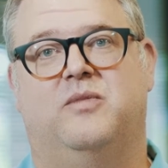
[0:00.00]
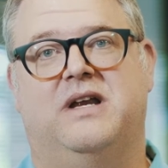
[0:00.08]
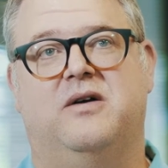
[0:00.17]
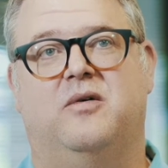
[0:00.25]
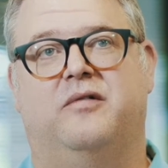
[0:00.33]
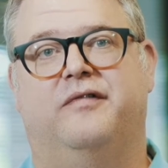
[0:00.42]
we
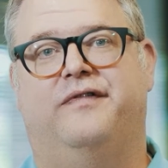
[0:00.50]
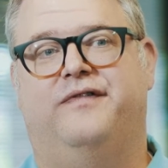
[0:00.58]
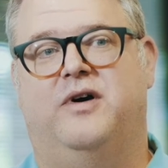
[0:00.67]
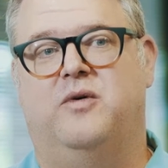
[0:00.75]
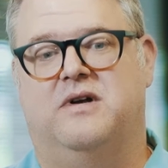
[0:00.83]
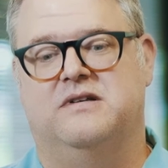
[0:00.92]
don't
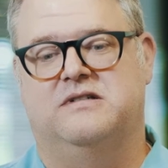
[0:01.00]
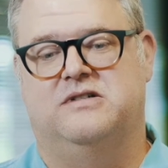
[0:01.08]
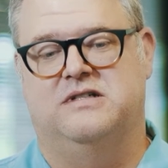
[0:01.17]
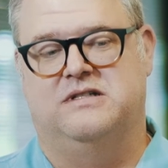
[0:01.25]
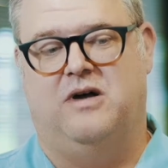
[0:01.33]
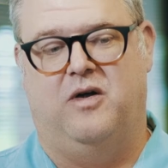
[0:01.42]
focus
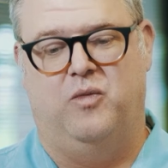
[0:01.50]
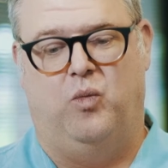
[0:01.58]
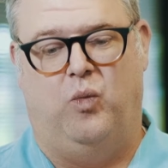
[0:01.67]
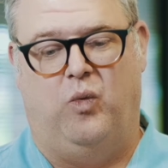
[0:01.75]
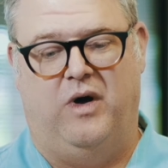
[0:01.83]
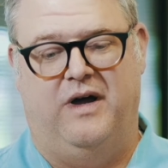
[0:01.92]
just on
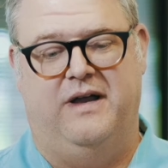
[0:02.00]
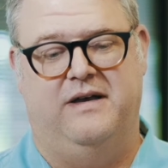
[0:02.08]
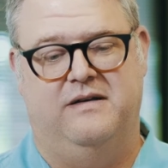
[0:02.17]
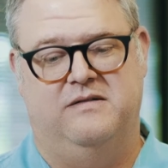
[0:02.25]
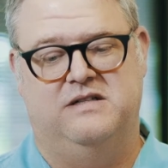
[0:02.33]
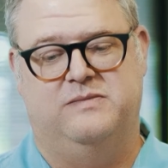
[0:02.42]

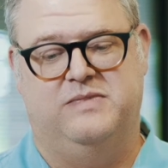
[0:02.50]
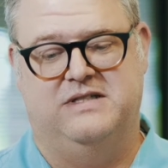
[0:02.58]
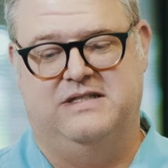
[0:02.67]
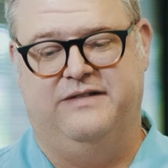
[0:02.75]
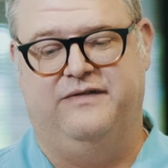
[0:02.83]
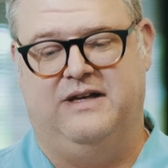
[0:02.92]
one
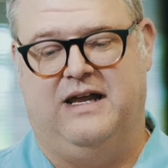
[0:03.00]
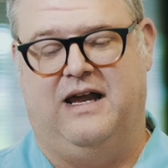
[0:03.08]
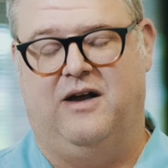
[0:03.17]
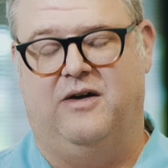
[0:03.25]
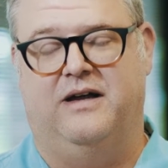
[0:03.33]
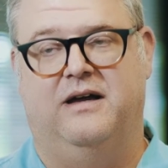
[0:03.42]
specific
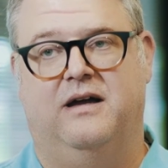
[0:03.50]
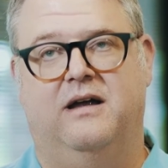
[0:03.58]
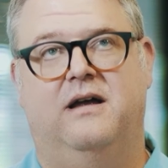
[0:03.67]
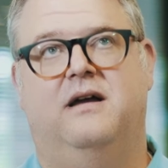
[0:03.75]
area